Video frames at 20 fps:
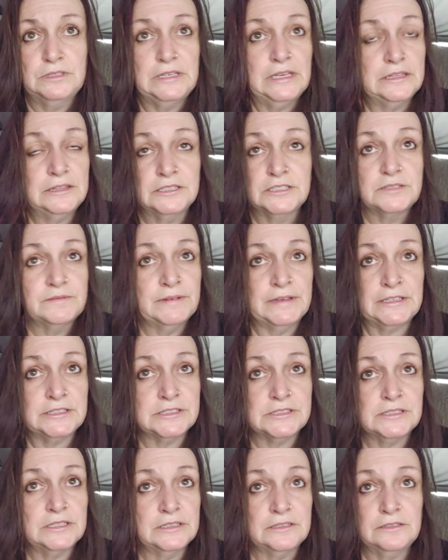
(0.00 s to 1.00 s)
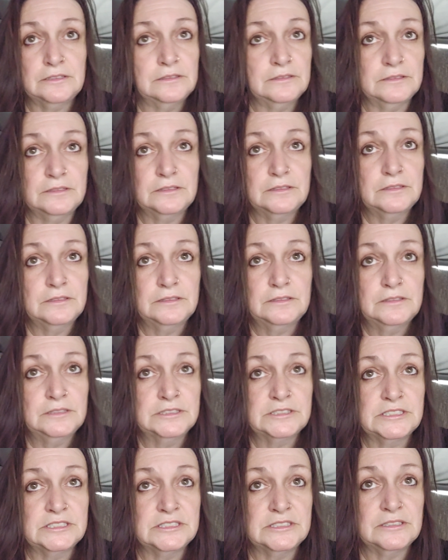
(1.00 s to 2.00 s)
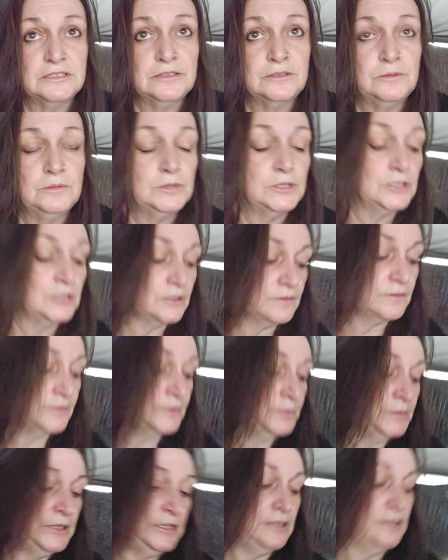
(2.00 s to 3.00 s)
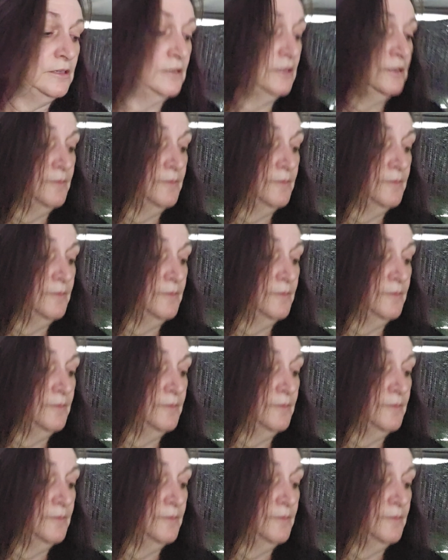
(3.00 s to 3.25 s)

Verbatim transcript: Yeah, this van's not gonna, this isn't gonna work for me.